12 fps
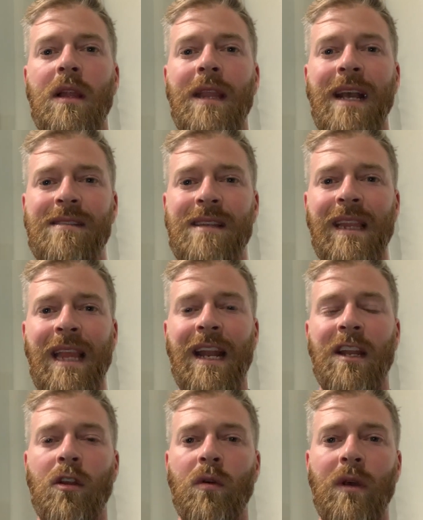Next thing that
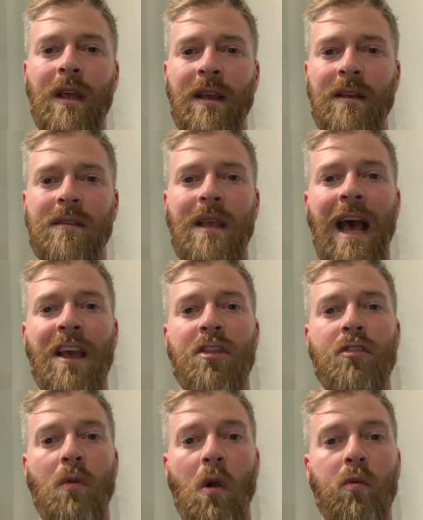I do is I
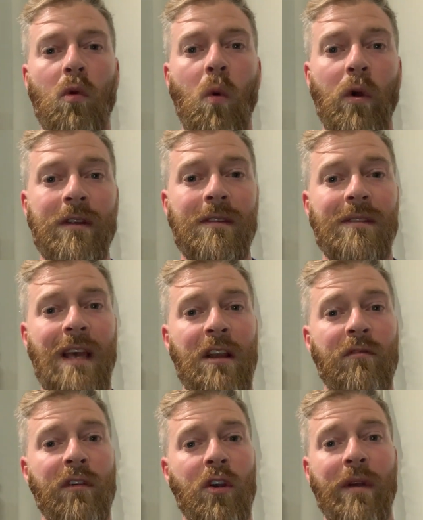throw rewards inside
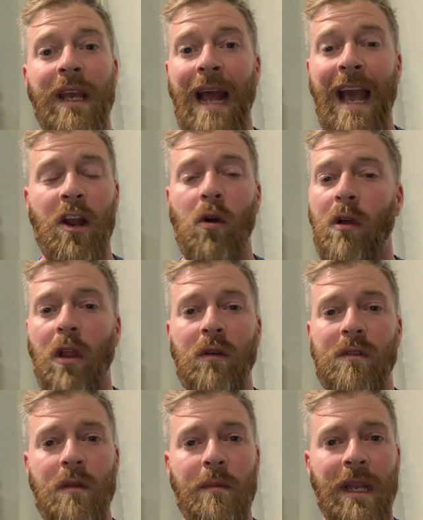of a crate. I don't
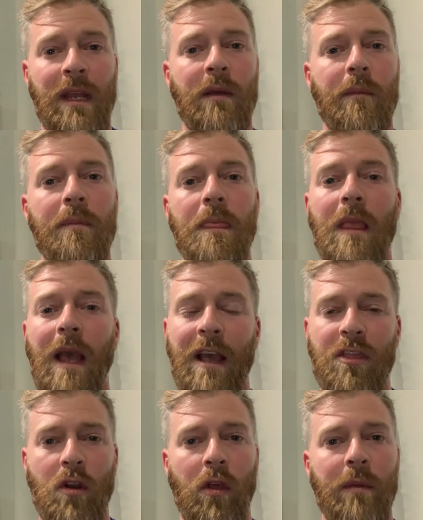close them in it.
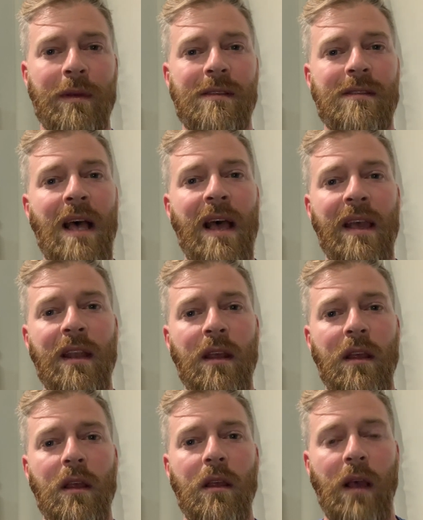I throw them
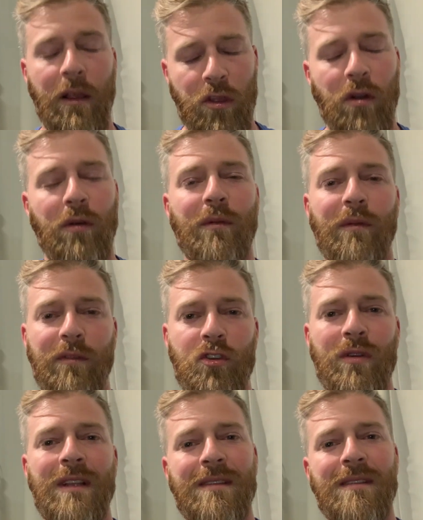inside. I throw
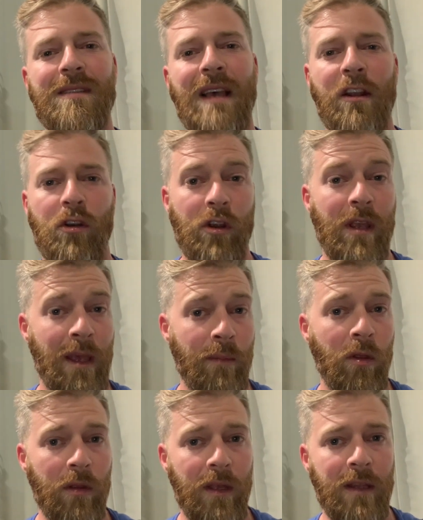treats inside or
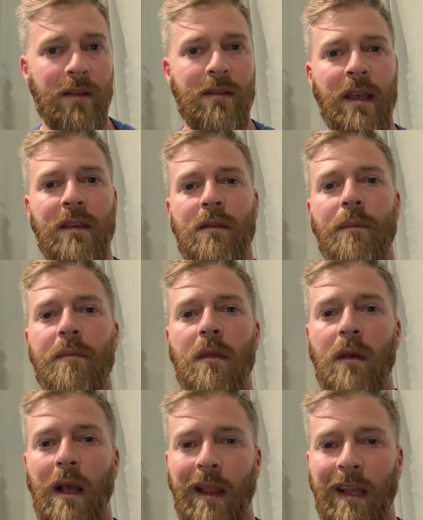kibble in this case.
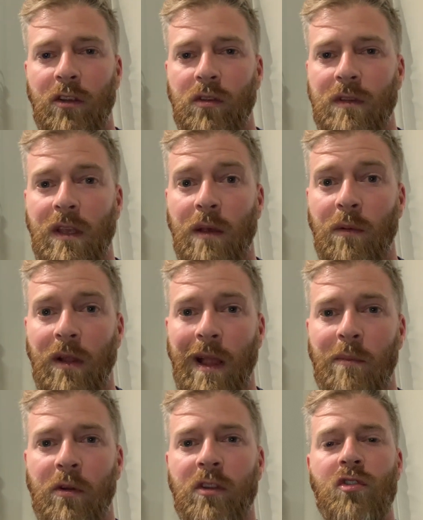I like using kibble a
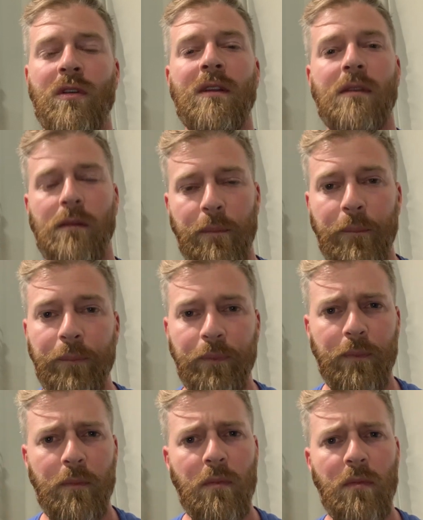lot treats.
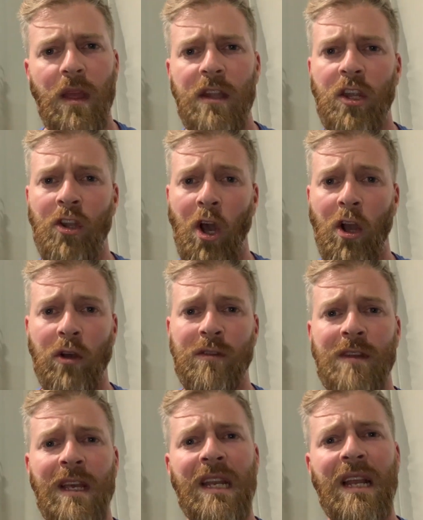The dog
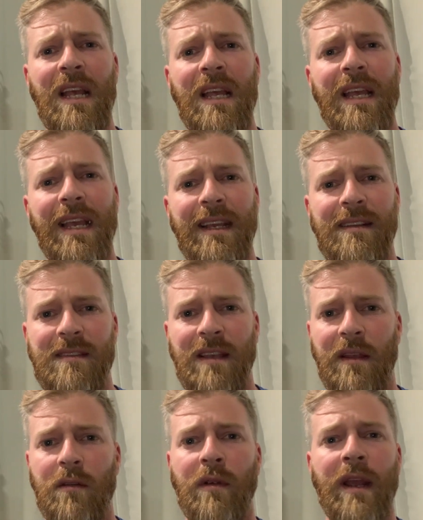goes in, eats
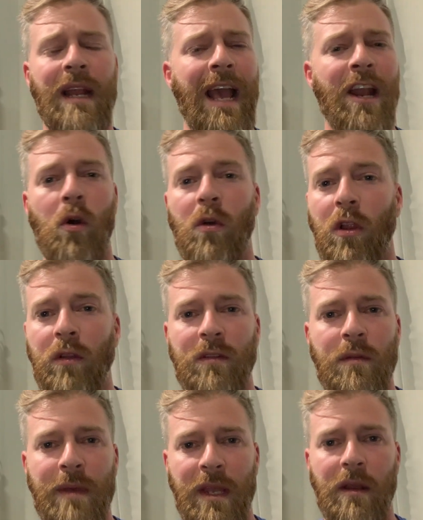it, right? I don't close
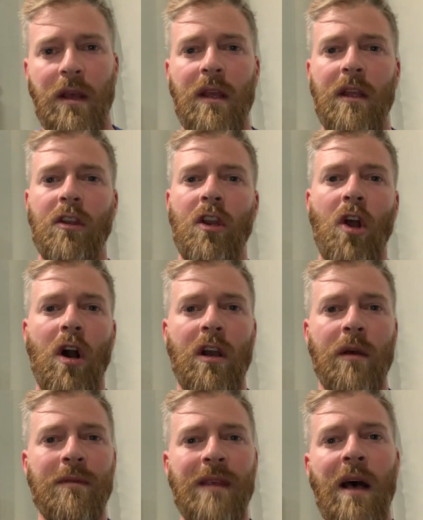them in. The dog
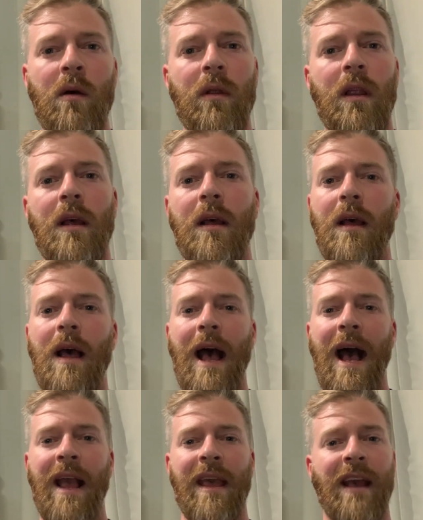comes out.
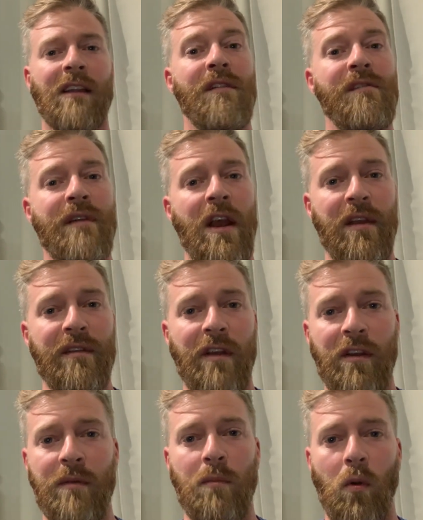I act very,
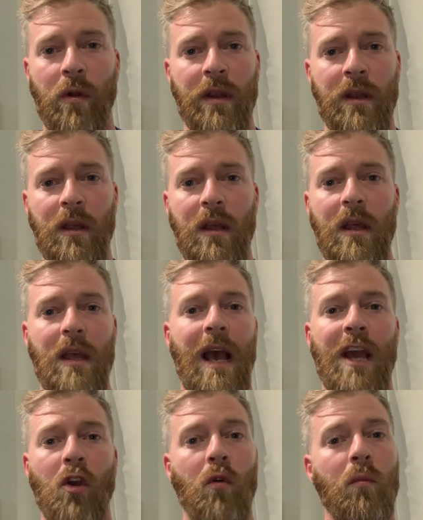very boring.
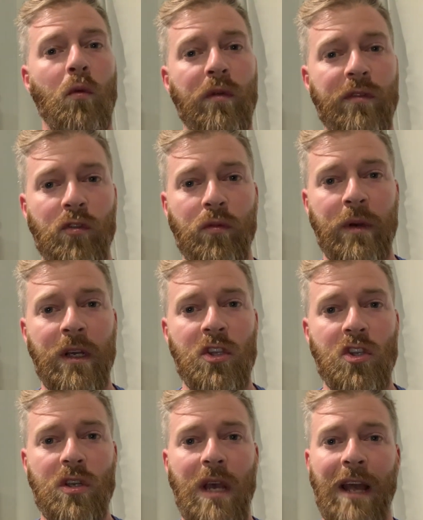I don't move too
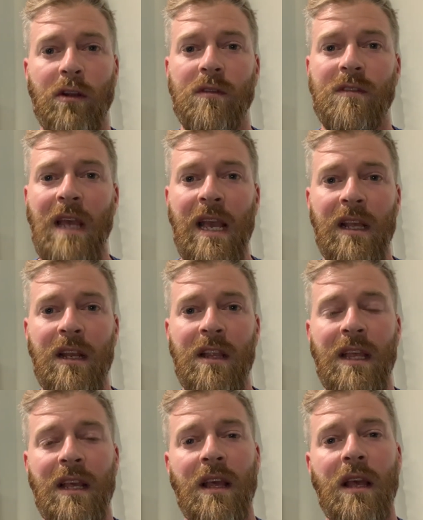much. I don't say
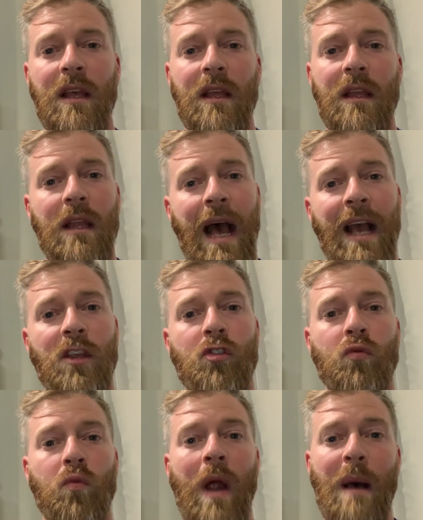anything. I
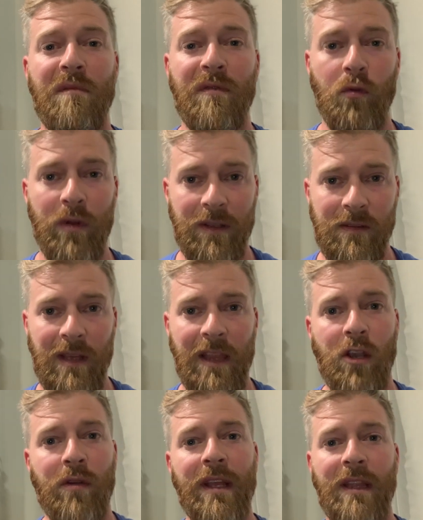drop food inside
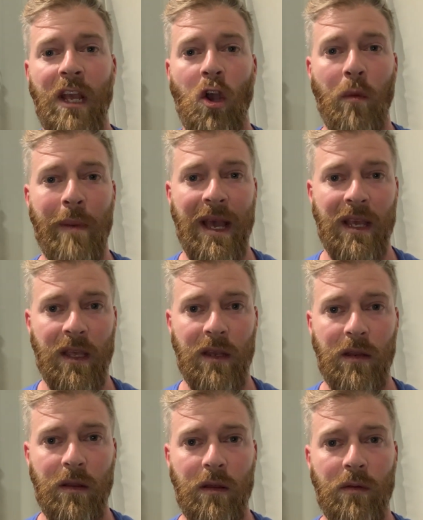the crate. They go back in,
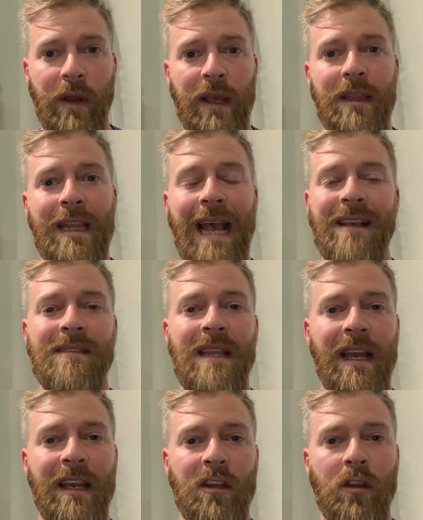right? Next
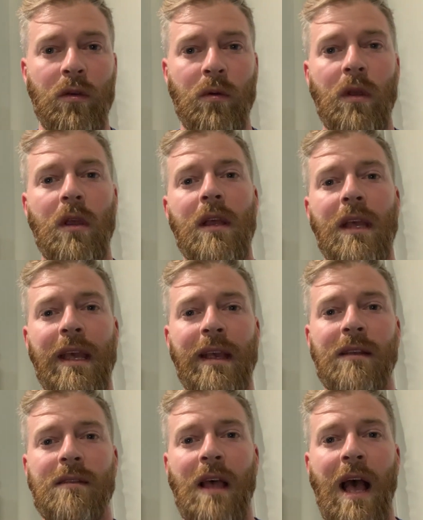thing I do
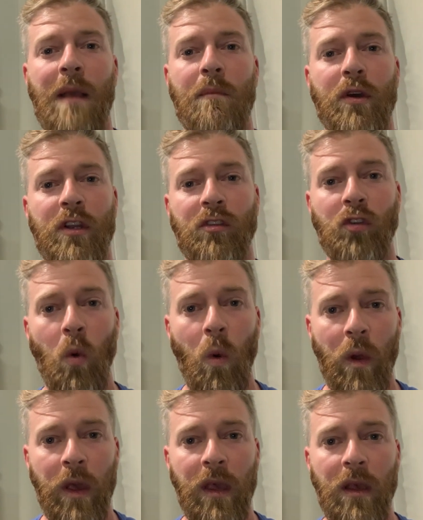is I put a
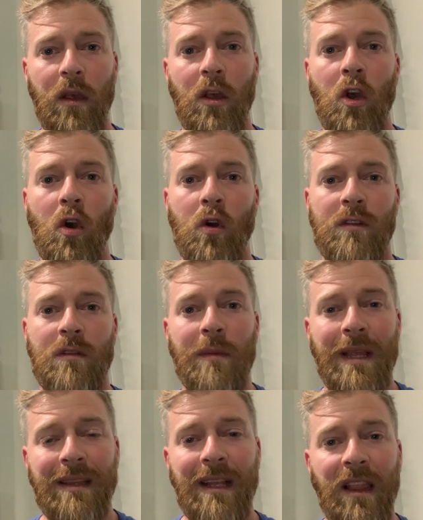toy or
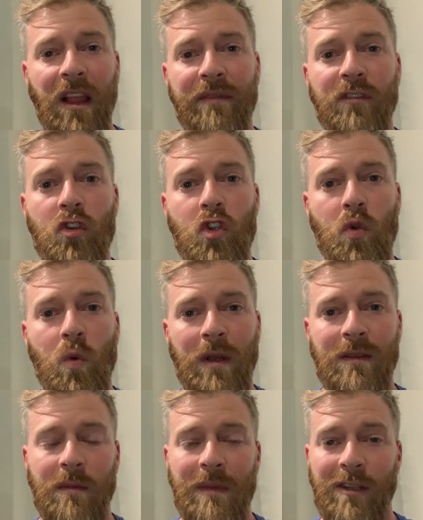something that they love to chew
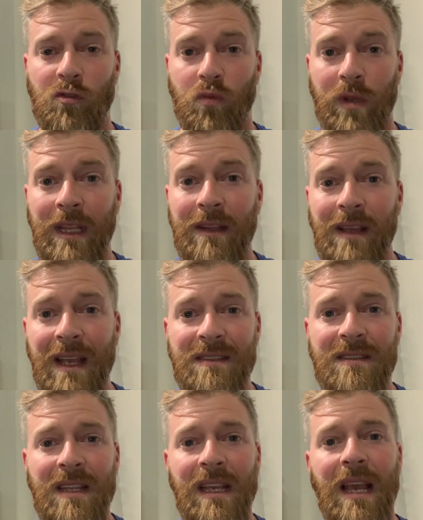on, something that's really
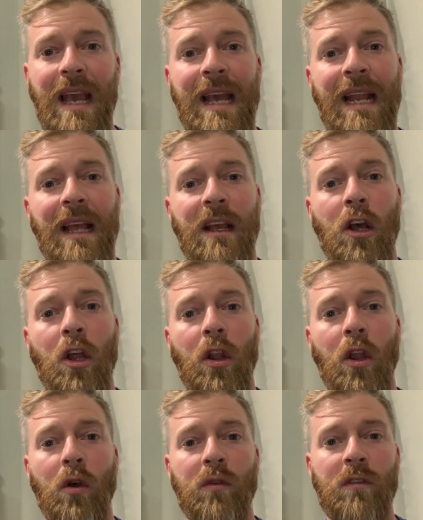tasty, and I
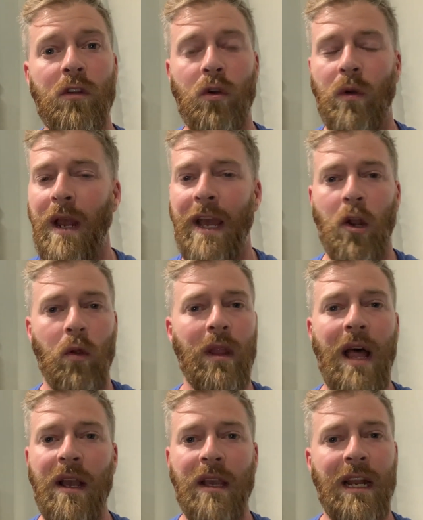close the door. I don't
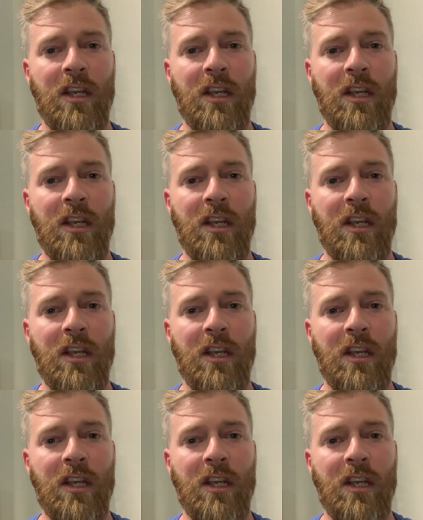lock it.